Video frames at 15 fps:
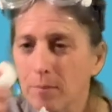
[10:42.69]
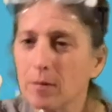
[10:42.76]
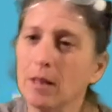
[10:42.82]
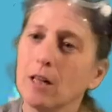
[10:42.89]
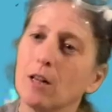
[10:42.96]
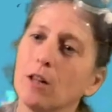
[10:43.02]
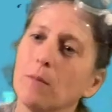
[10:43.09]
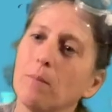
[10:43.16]

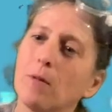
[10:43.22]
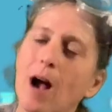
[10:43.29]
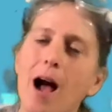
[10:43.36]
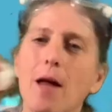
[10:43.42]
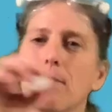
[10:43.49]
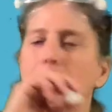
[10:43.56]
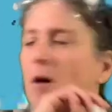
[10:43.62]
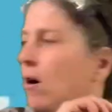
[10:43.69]
little
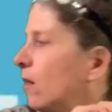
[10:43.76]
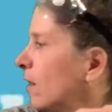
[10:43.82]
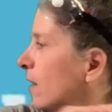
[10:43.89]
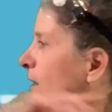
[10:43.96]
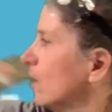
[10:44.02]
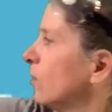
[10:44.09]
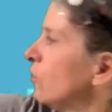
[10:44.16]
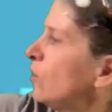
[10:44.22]
cotton ball
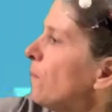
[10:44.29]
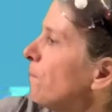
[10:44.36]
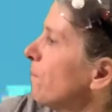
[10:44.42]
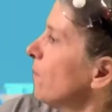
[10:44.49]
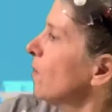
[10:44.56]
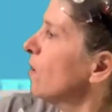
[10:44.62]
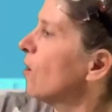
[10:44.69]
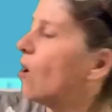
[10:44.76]

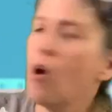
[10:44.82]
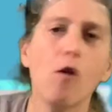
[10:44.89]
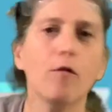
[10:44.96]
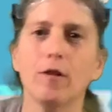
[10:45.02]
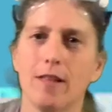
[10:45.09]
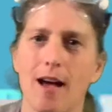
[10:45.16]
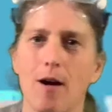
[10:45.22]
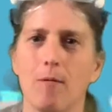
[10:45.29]
zip
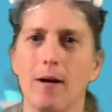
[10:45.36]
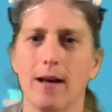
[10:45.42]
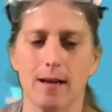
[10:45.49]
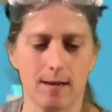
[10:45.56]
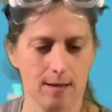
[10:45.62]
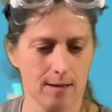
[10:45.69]
over that way.